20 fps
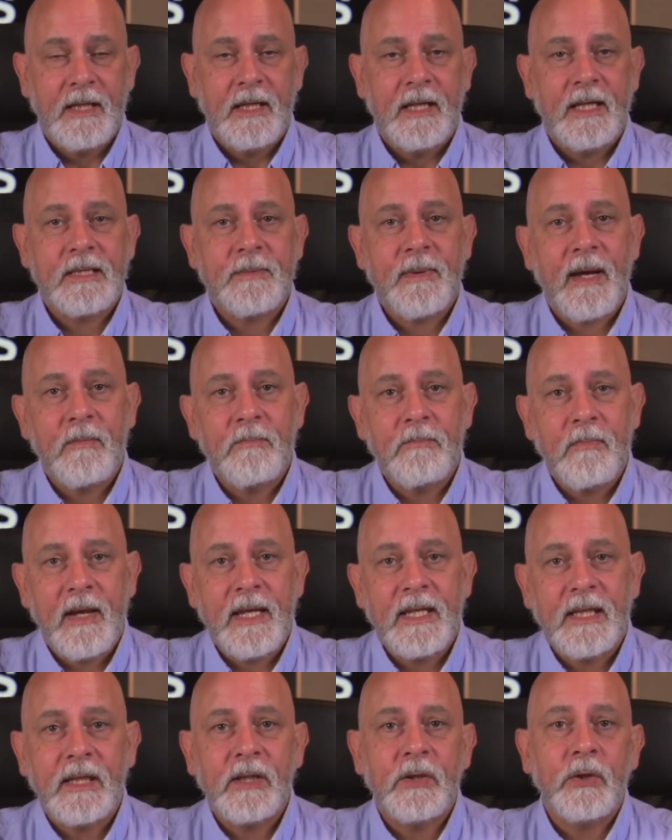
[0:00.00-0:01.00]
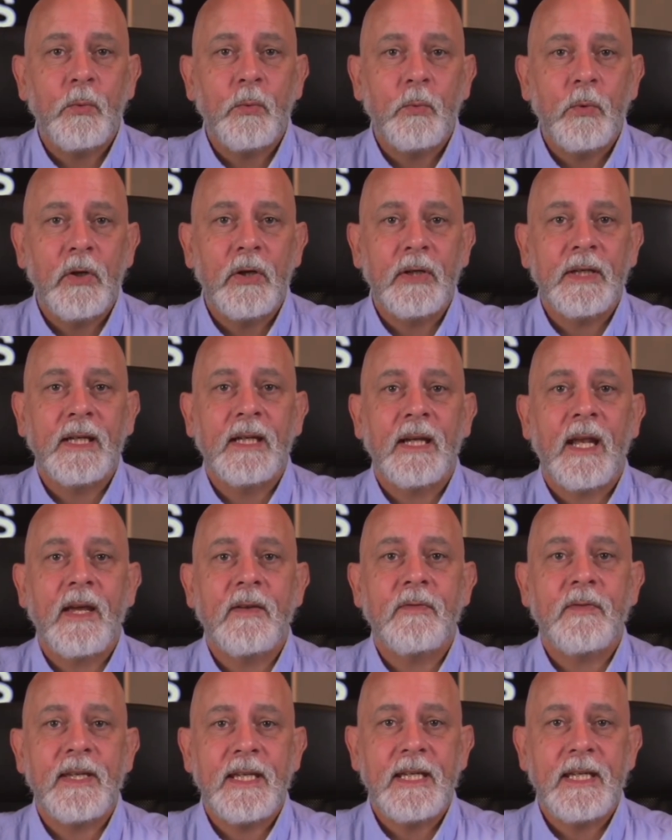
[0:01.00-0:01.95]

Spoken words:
It's about making your working life